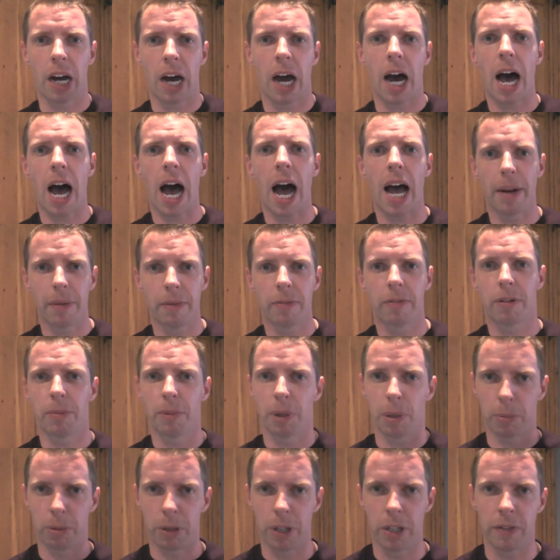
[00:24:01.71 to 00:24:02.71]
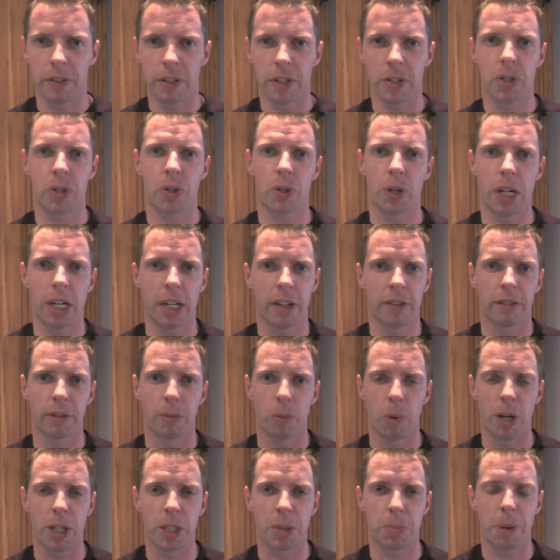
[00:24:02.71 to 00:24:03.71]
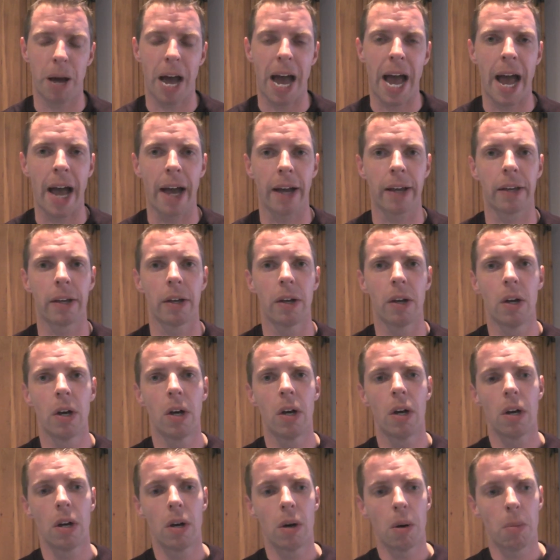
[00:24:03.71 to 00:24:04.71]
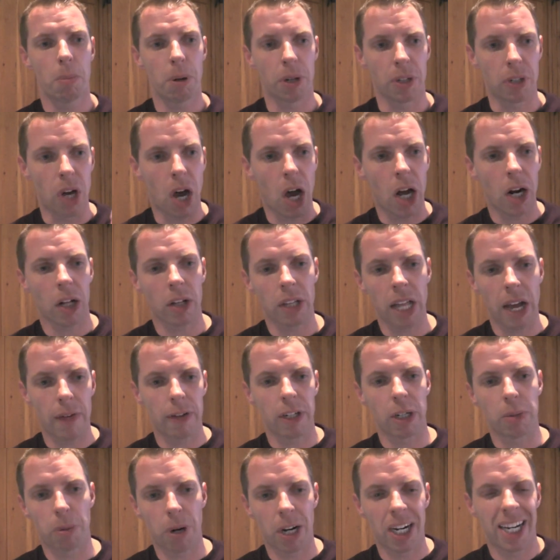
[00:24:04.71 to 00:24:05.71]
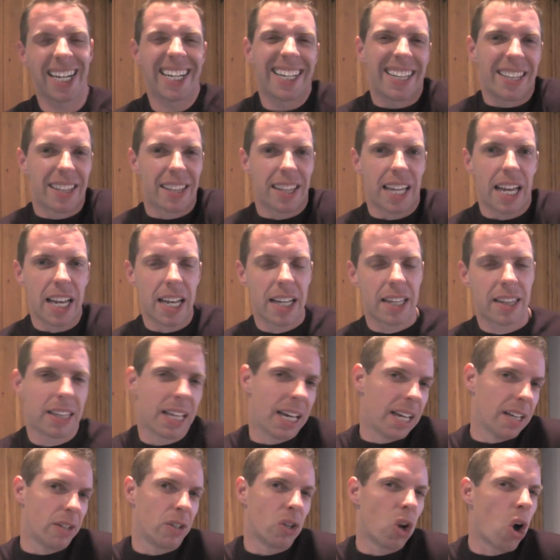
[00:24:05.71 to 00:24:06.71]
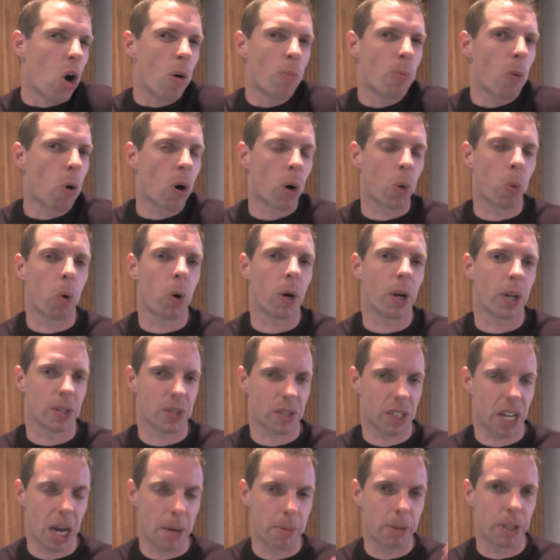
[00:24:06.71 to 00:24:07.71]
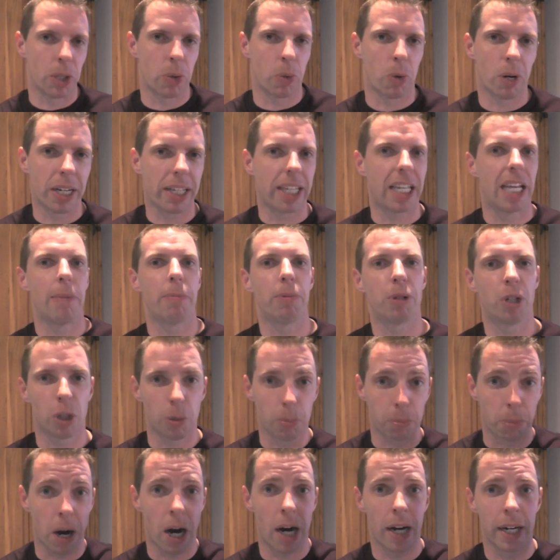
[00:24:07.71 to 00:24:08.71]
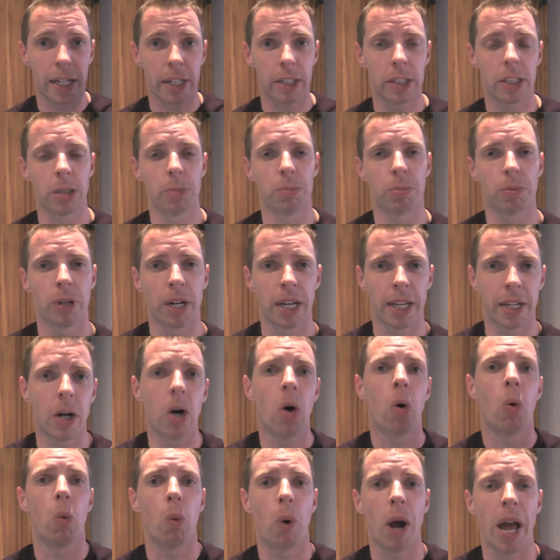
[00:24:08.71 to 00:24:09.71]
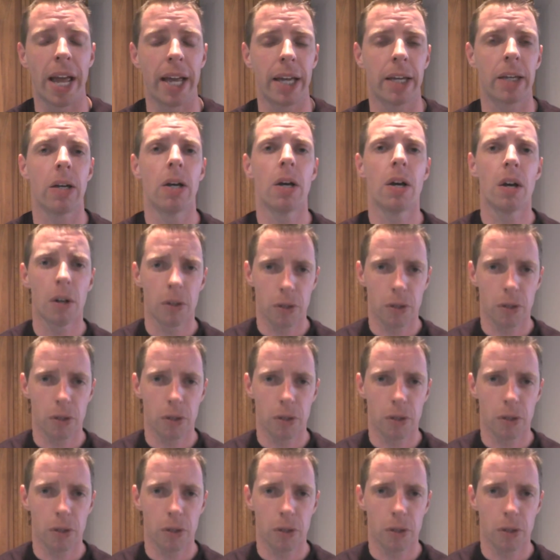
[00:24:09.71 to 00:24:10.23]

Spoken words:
hot from your previous training from weeks back, but not allowing your body to think that no more work is coming. You want to keep your body and your brain awake.